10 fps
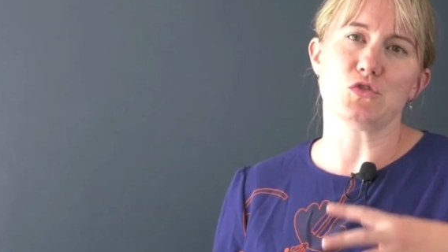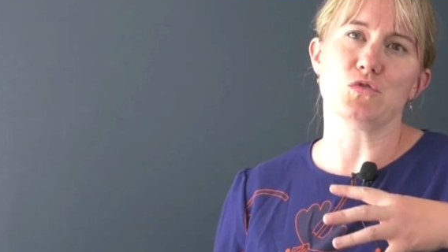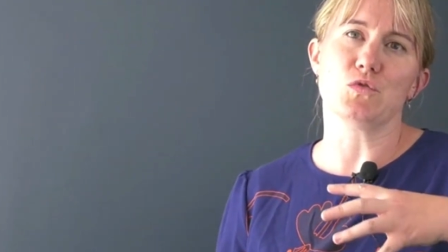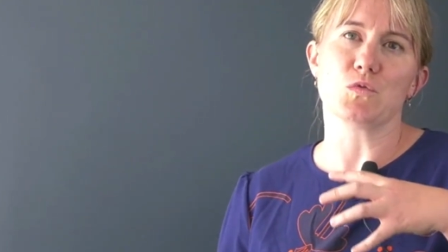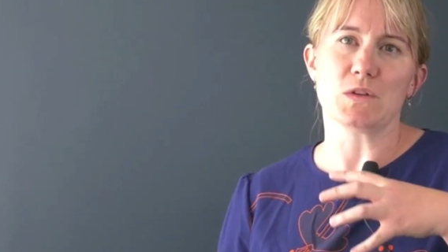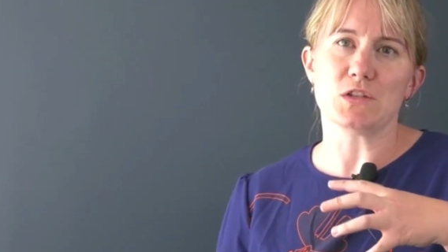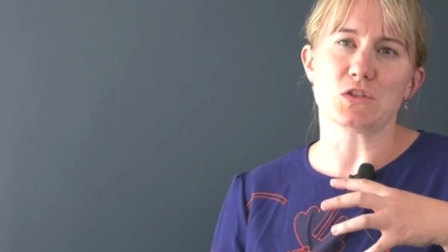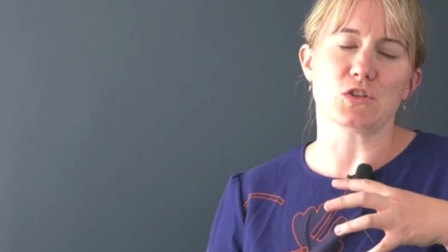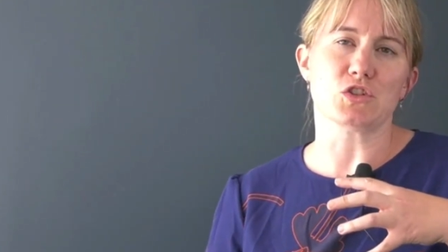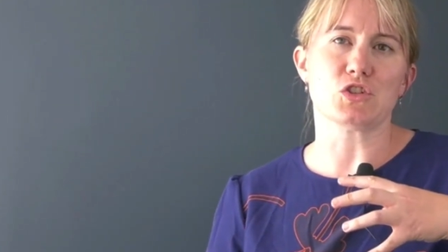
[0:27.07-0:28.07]
do
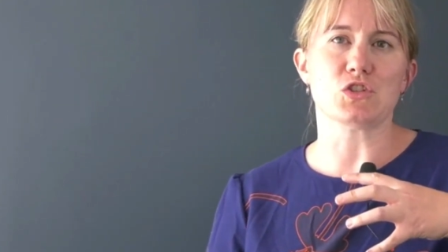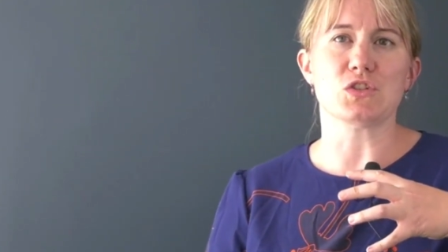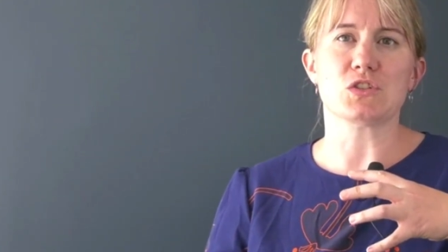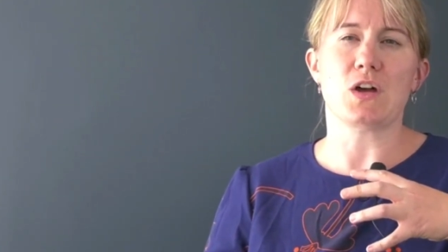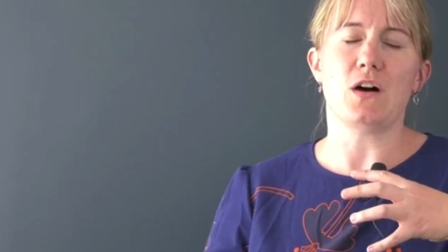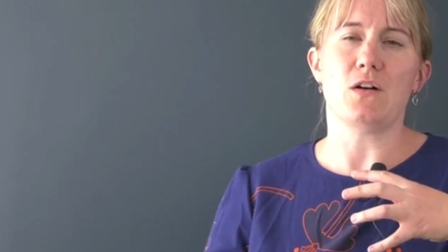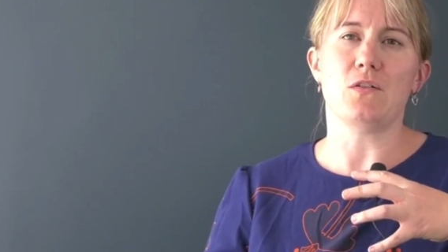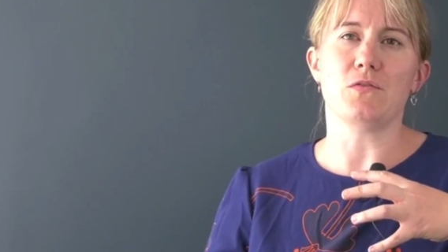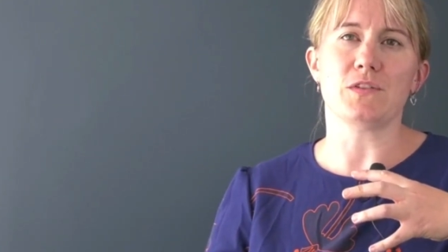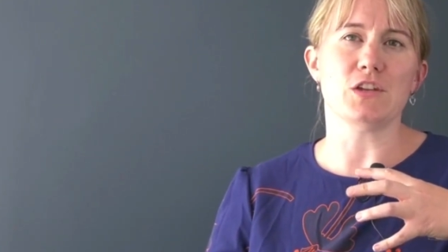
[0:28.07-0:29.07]
research to
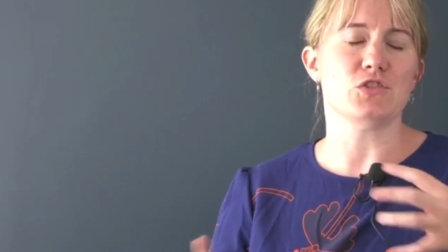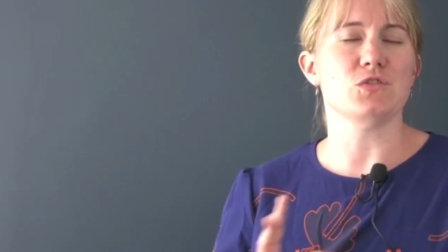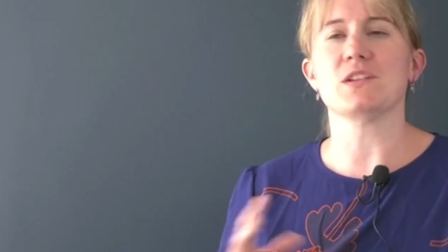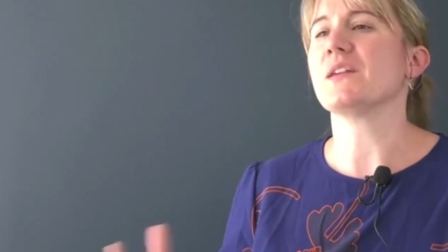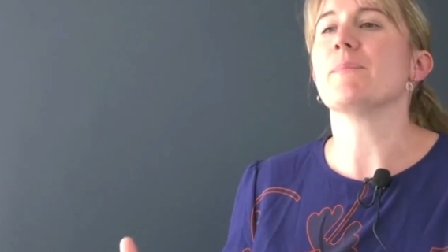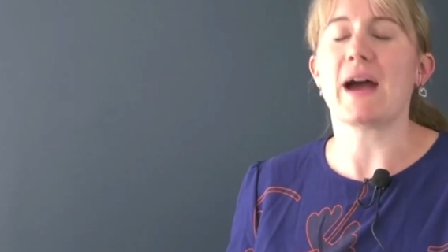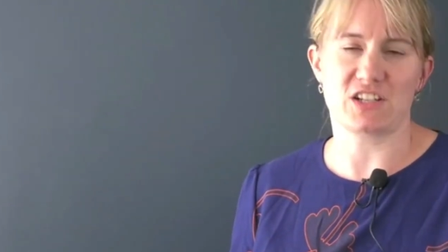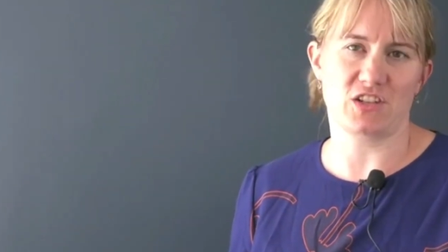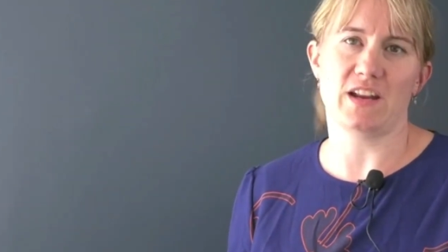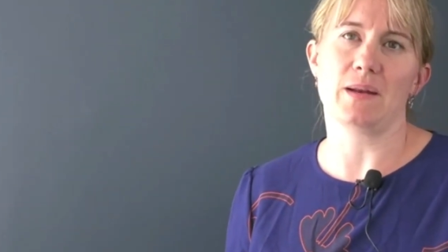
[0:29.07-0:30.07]
solve issues that they're
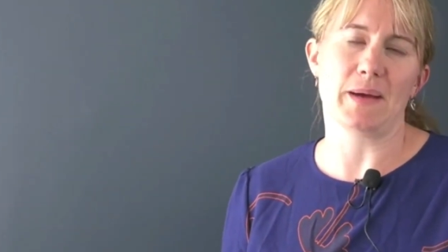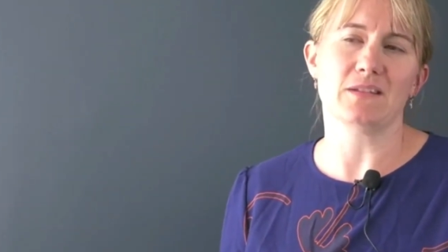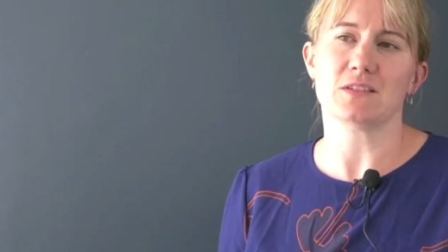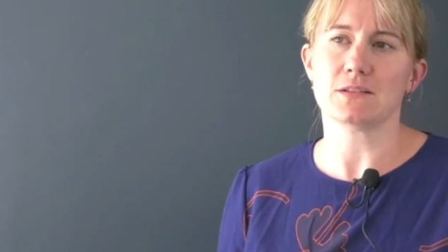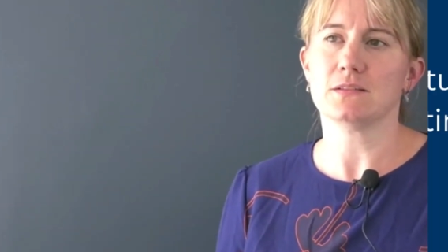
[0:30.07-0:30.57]
passionate about.